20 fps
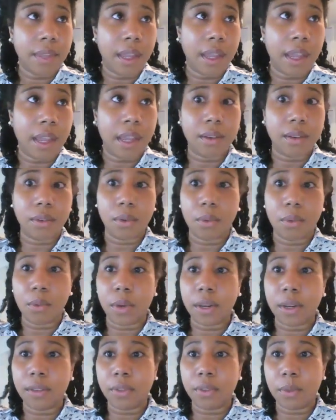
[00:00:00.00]
And
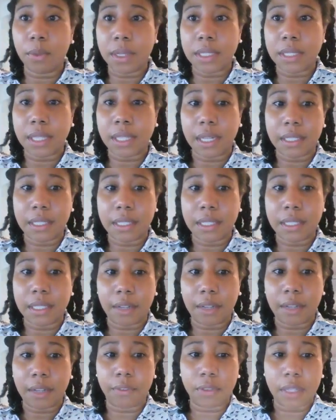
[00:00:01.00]
one of the ones that
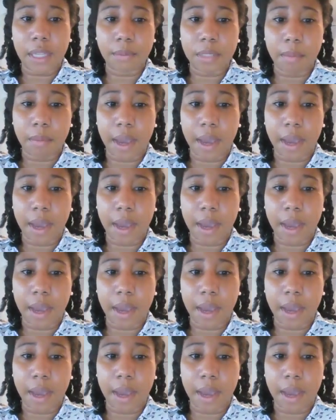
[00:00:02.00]
definitely comes to